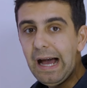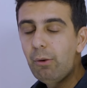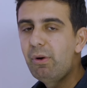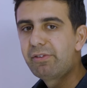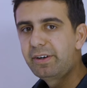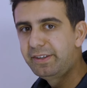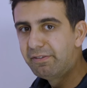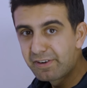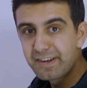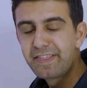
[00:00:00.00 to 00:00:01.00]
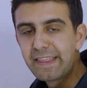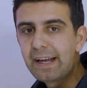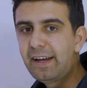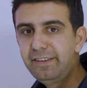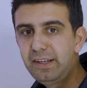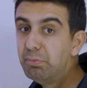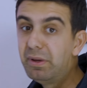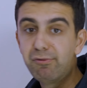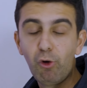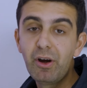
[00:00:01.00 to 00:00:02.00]
However, the first thing I did
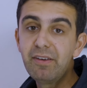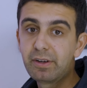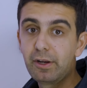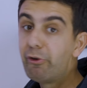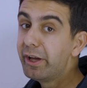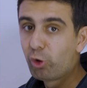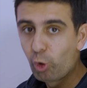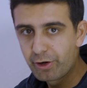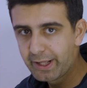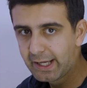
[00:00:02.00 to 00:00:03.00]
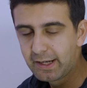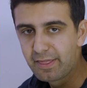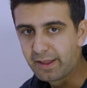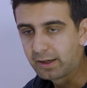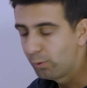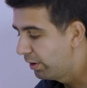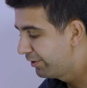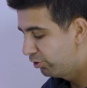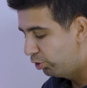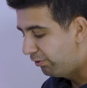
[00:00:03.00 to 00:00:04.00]
before even recording anything
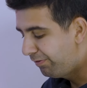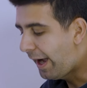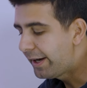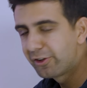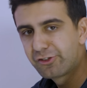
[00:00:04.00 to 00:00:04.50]
was to find a